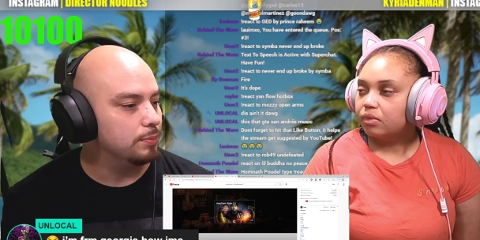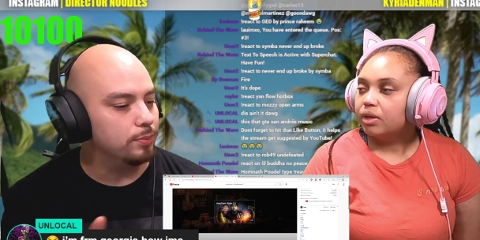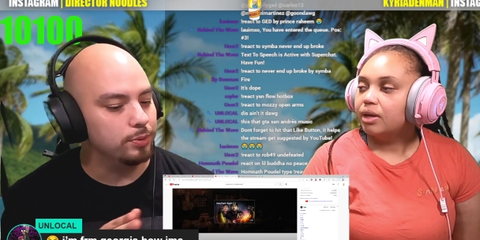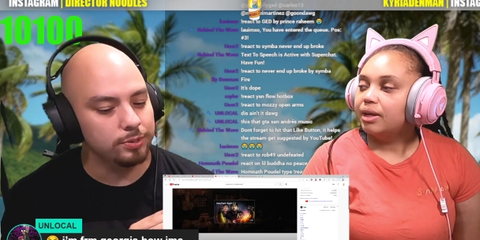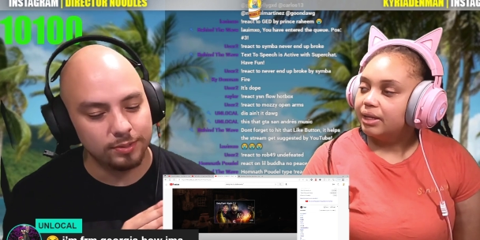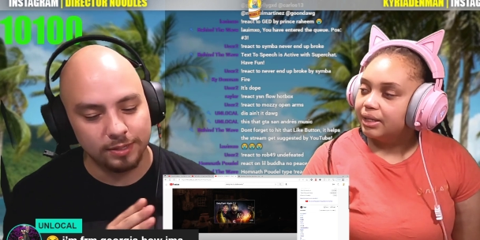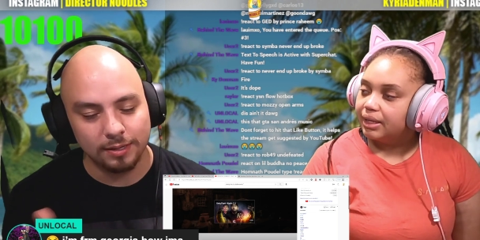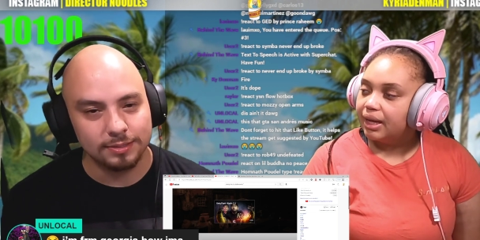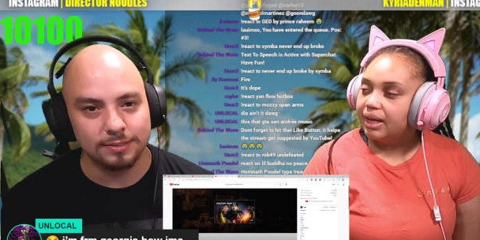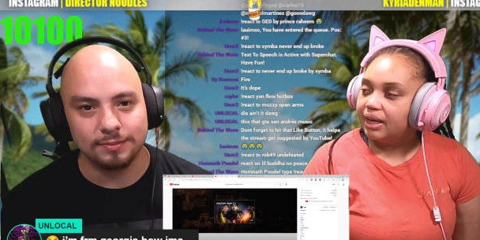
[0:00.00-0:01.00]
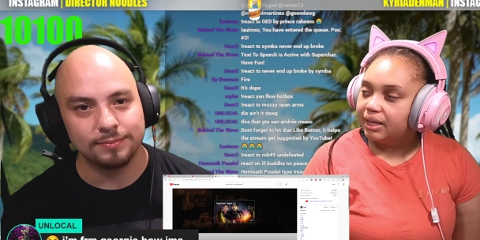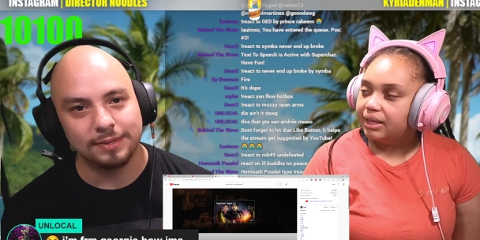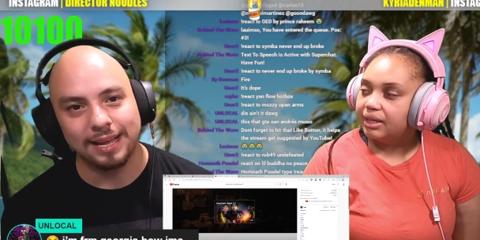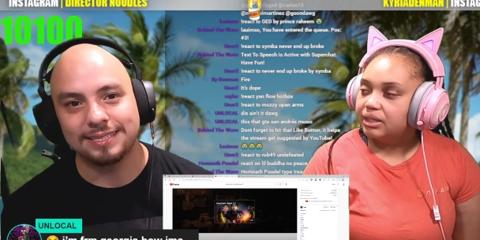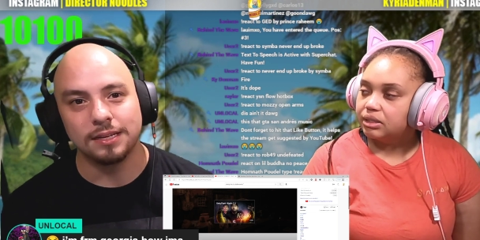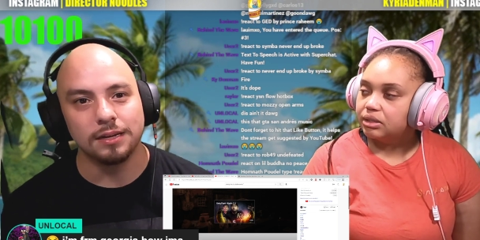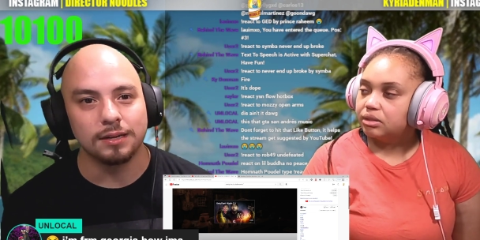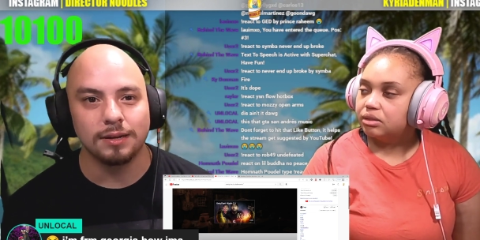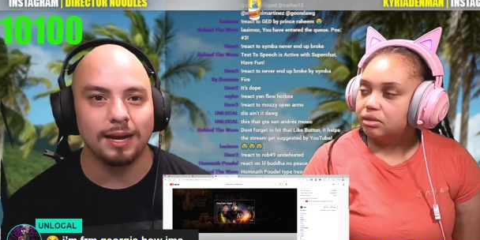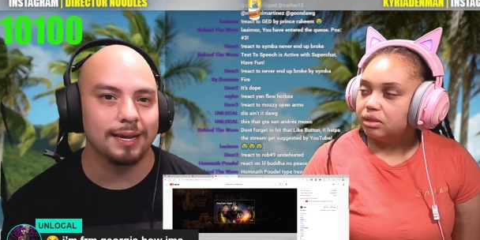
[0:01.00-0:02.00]
Speaker 1: to do, you know. Yes. I suck.
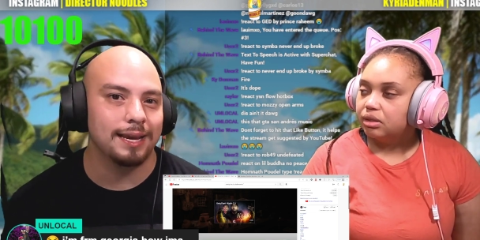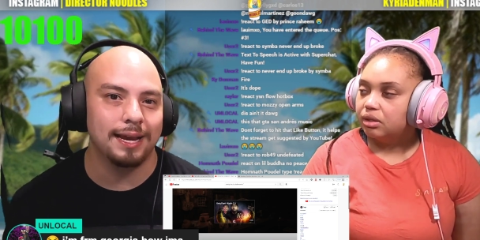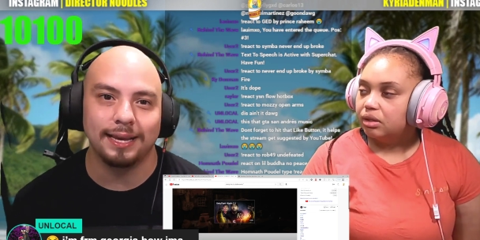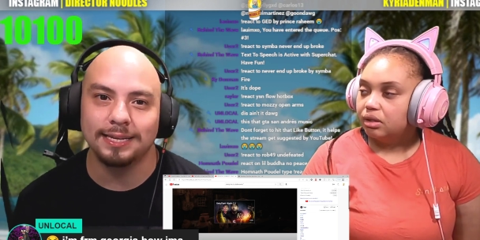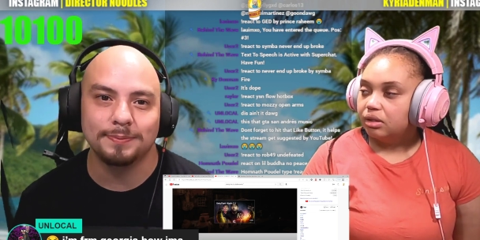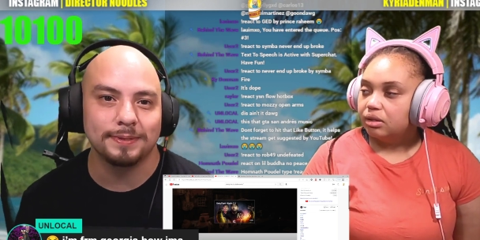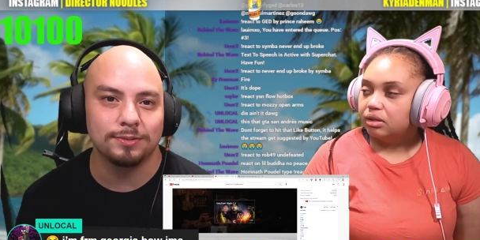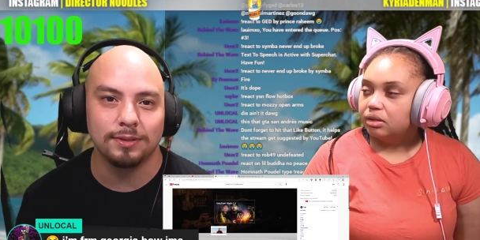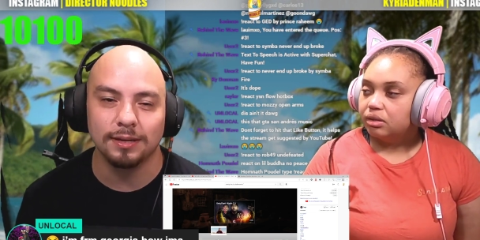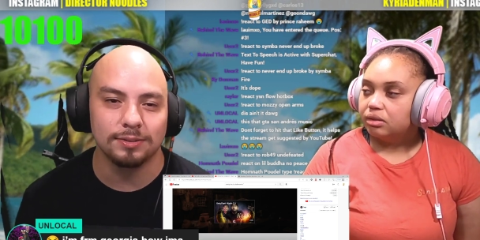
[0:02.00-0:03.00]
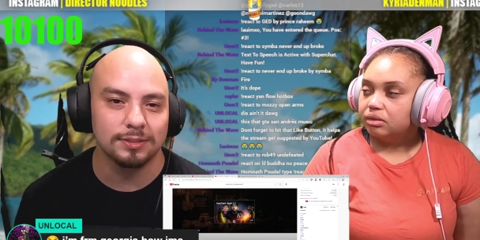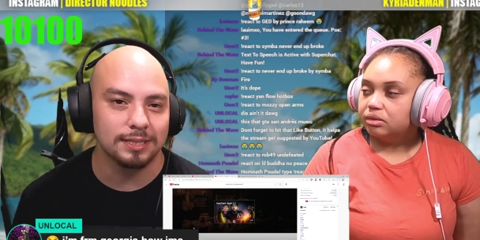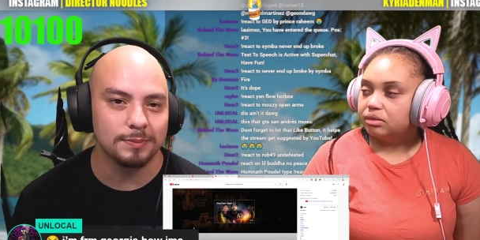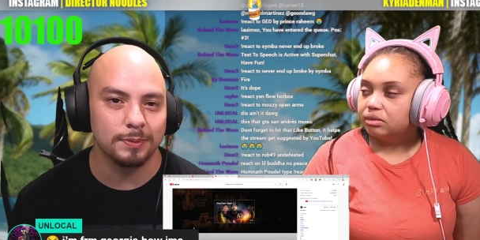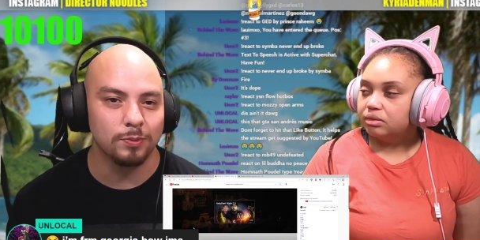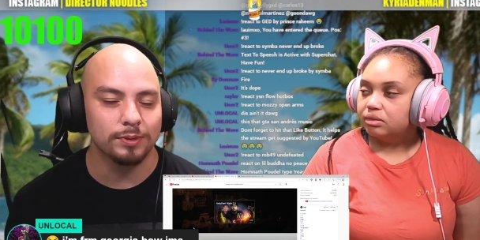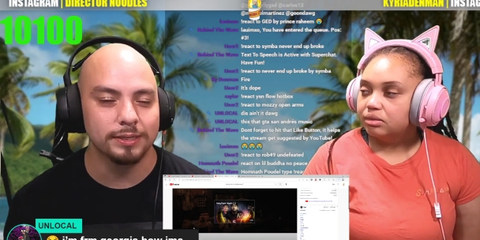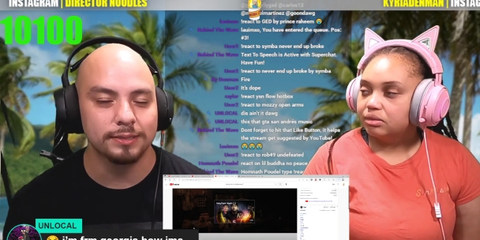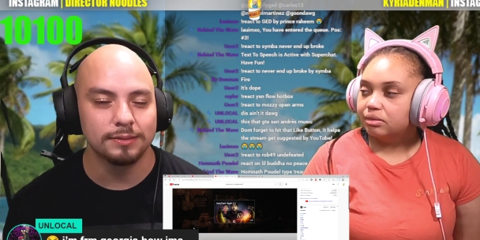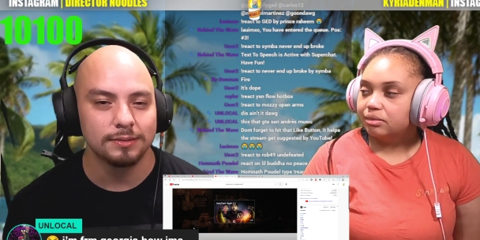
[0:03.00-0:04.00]
I can't, I can't speak two languages. I speak one.
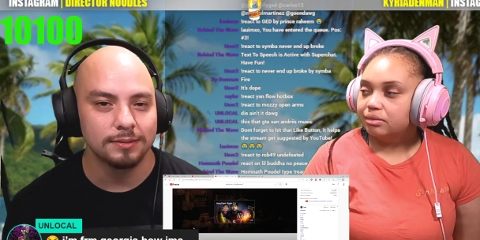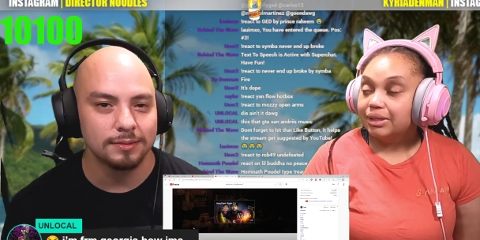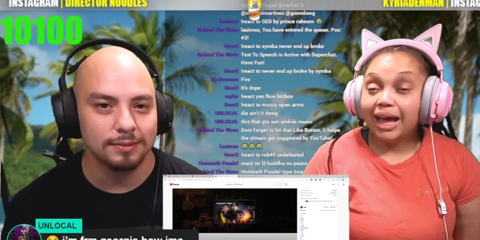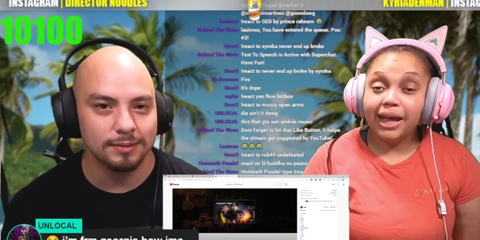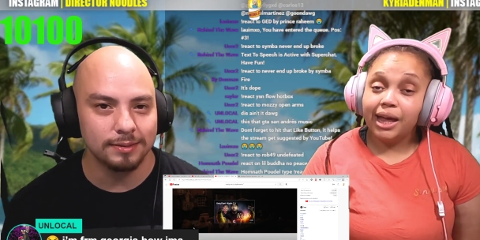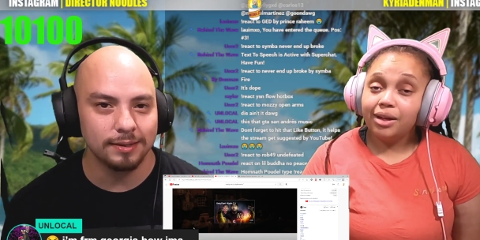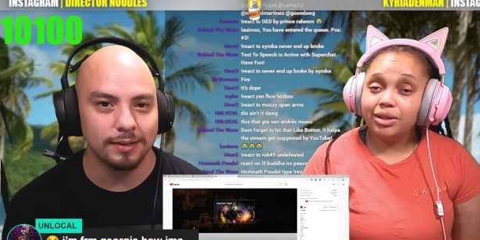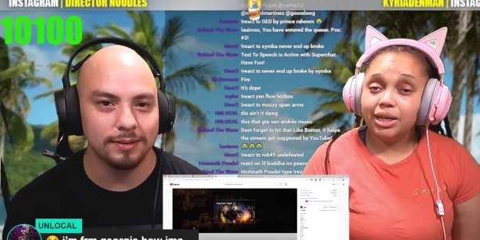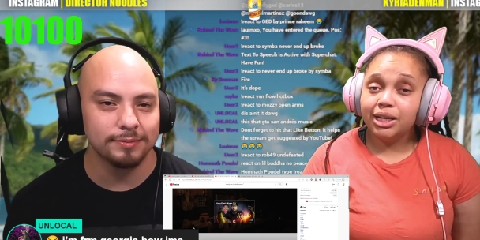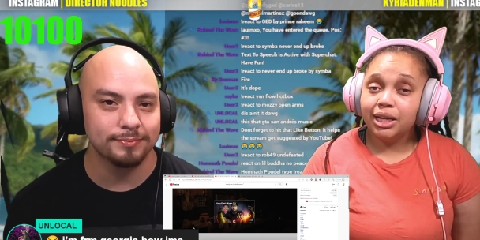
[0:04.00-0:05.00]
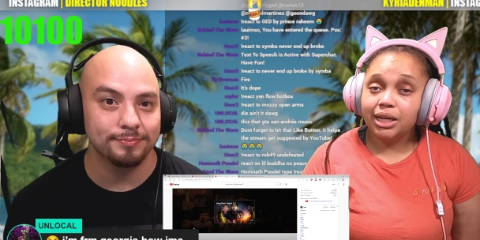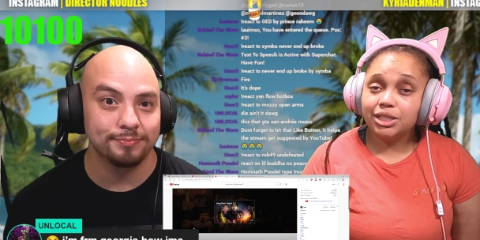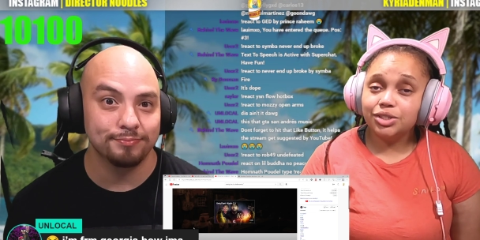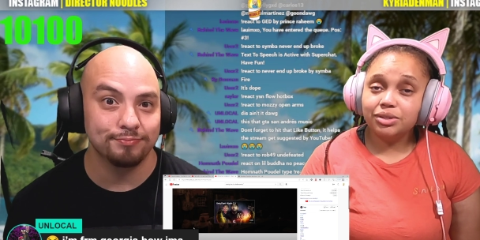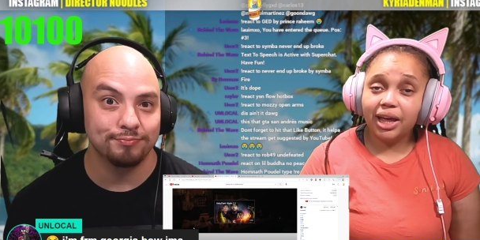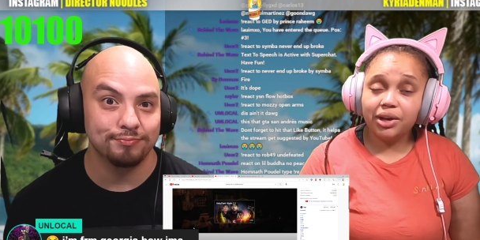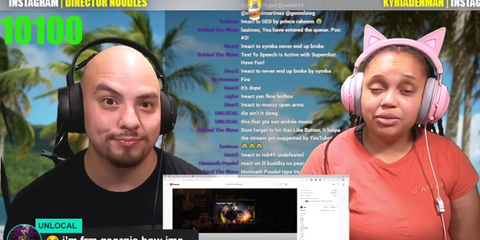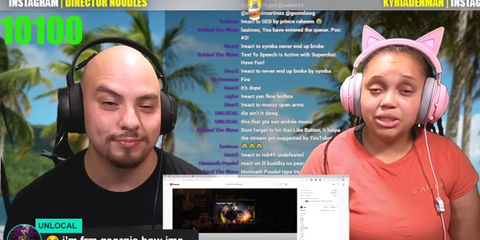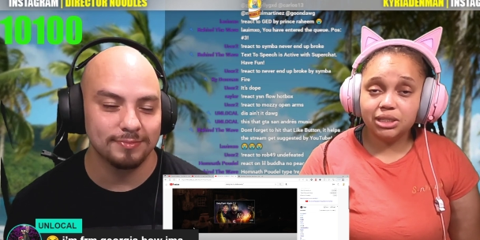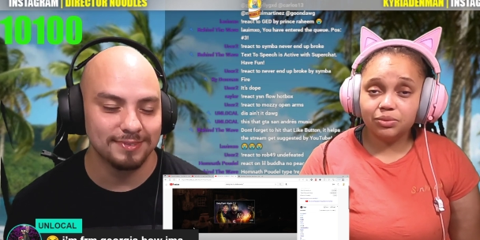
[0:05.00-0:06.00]
Speaker 2: Hey, y'all did that. Two
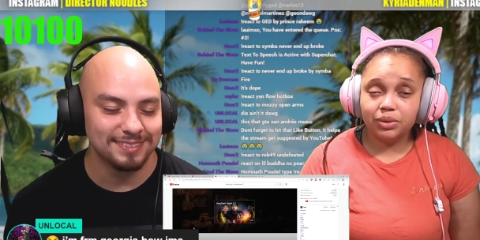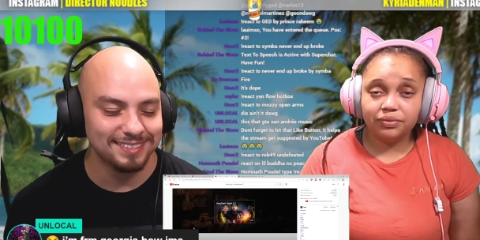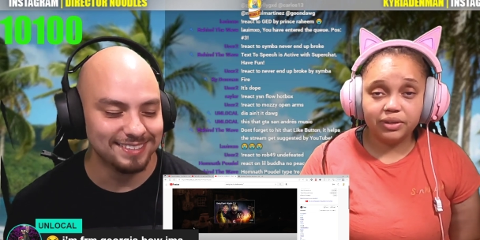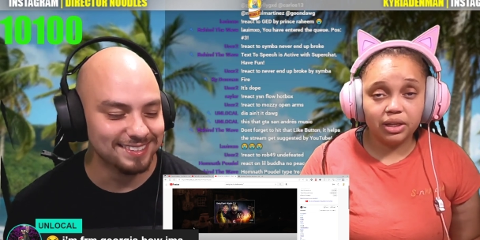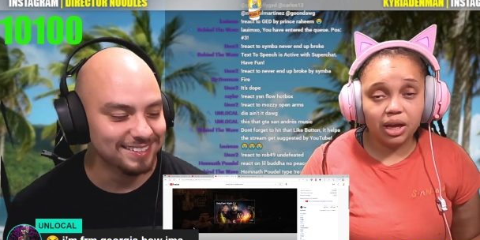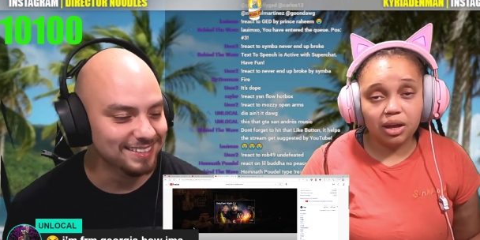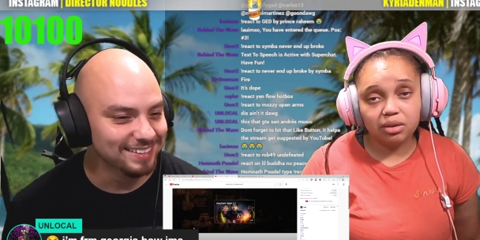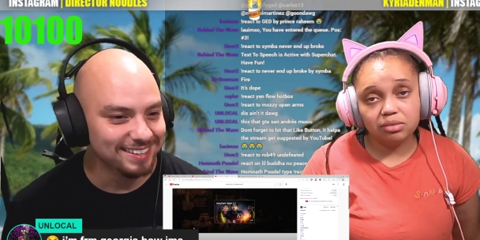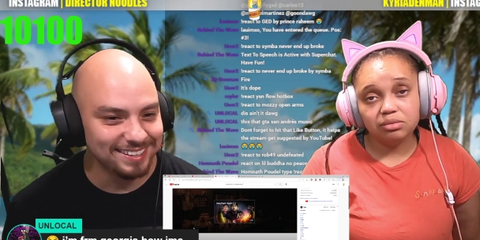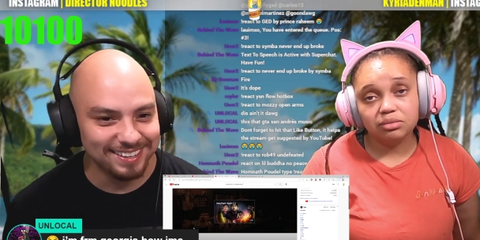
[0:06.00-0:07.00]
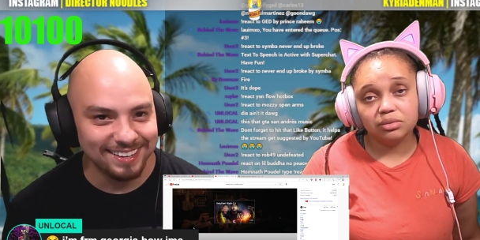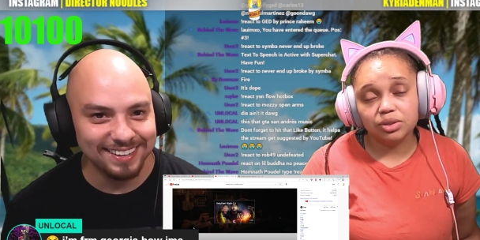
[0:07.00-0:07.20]
languages in one video. Kudos.